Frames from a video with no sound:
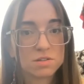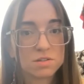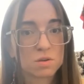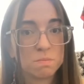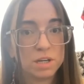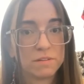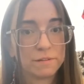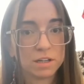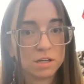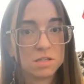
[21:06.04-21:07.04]
is a big
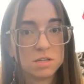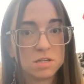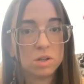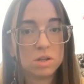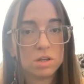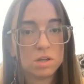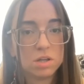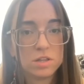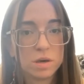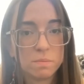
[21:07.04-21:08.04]
fucking deal.
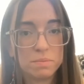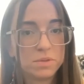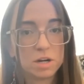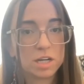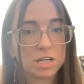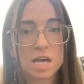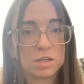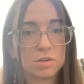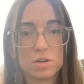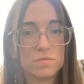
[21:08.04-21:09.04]
Their
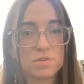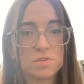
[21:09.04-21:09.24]
executives,